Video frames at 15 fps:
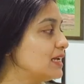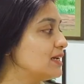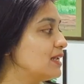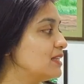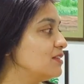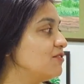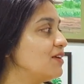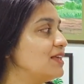
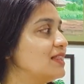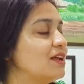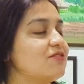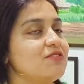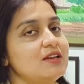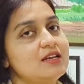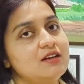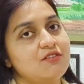another way that
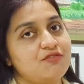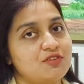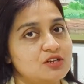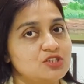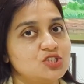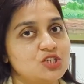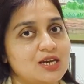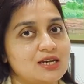we
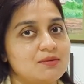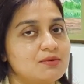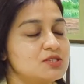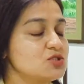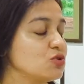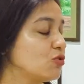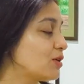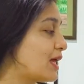differentiate
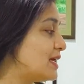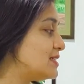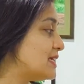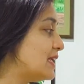sore eyes